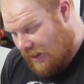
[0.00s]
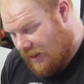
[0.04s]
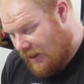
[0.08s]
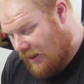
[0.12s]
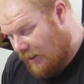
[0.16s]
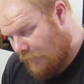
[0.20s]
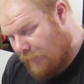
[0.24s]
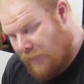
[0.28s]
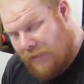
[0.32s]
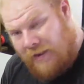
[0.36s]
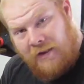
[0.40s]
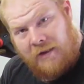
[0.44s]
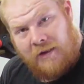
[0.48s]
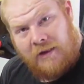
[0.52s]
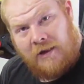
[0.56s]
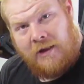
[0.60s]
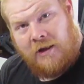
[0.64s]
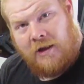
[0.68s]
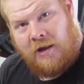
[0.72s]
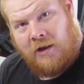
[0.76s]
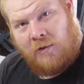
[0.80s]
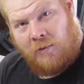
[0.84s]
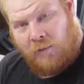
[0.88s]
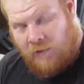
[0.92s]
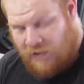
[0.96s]
up
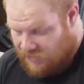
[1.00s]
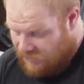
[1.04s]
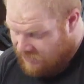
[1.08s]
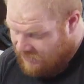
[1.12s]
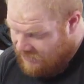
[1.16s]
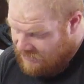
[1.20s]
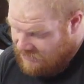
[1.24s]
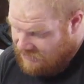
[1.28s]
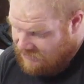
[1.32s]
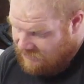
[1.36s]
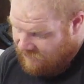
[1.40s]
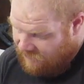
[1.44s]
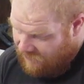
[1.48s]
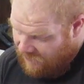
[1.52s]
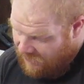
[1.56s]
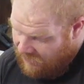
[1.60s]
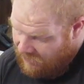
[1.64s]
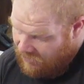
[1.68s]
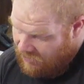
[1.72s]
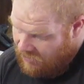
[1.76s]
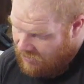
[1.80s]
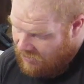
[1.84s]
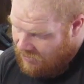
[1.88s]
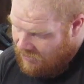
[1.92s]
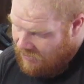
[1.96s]
with this
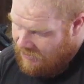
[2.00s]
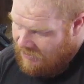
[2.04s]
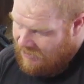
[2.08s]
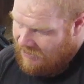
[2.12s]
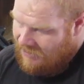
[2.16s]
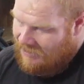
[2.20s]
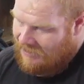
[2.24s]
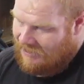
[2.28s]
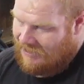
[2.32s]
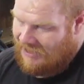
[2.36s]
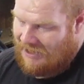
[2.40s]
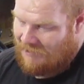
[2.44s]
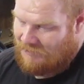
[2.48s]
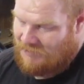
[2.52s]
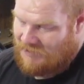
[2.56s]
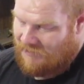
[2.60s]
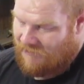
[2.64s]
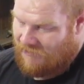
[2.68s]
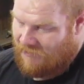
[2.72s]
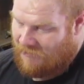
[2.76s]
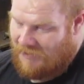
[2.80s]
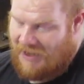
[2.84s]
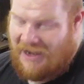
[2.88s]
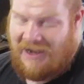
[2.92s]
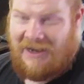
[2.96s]
finger. It keeps it
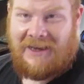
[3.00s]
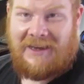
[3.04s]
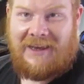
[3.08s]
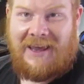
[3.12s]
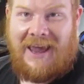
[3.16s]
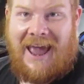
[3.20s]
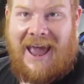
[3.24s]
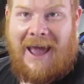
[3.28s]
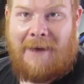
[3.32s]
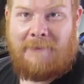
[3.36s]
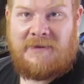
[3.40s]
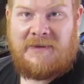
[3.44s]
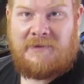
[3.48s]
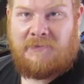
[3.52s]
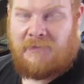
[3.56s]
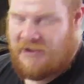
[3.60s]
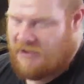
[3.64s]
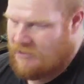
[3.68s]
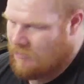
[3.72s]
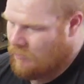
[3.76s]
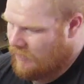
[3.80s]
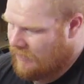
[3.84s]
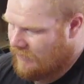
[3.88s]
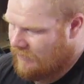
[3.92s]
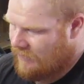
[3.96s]
from getting gaps
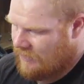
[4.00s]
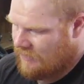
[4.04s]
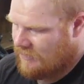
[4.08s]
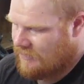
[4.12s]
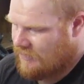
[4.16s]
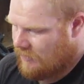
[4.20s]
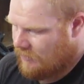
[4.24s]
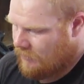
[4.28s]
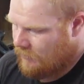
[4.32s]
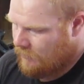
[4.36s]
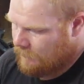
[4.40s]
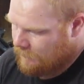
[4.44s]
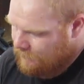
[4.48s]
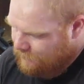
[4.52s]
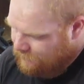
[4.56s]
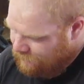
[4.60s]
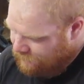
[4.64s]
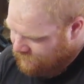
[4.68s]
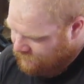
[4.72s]
between the two.